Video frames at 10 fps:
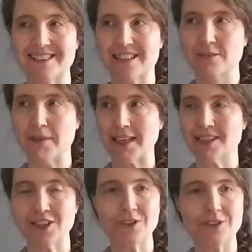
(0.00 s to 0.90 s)

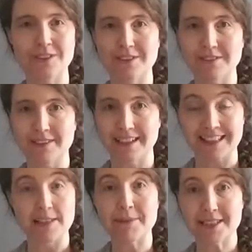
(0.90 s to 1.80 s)
spectacle
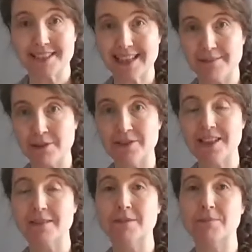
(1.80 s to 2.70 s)
exhibits at
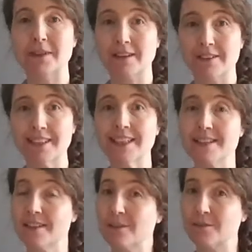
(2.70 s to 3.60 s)
museums, but
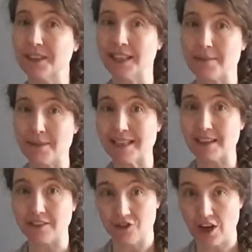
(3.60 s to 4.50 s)
Korea's done a really
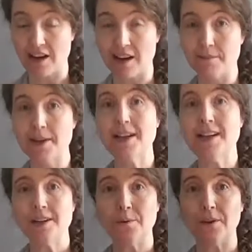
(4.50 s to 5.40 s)
amazing job
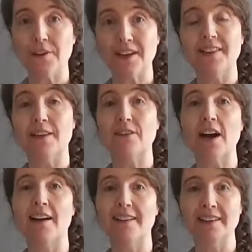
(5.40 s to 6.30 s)
with it. And they've
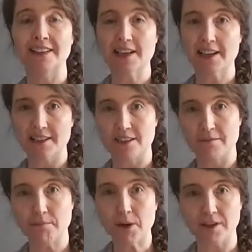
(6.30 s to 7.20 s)
got an
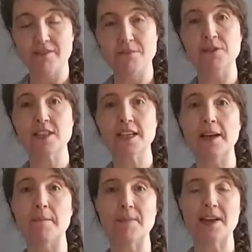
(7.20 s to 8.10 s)
entire part of the
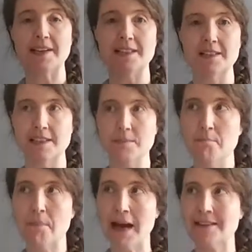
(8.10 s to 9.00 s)
museum that is this
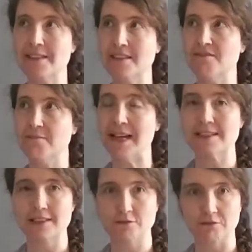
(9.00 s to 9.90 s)
massive,
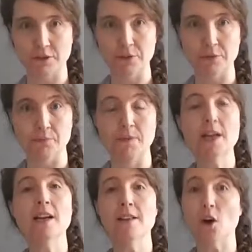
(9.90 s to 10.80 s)
massive room.
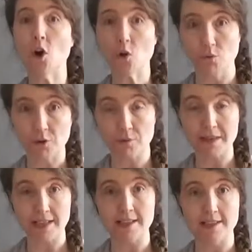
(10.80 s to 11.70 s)
The whole
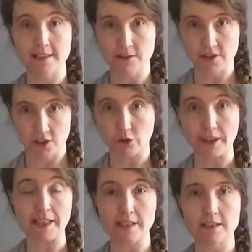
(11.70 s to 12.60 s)
room is the
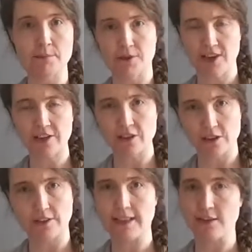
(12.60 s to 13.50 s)
screen, is the
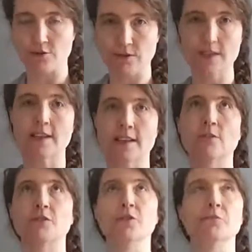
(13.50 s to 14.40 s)
projection screen. And you sit in
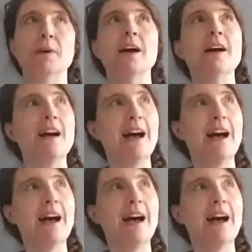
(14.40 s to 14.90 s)
the room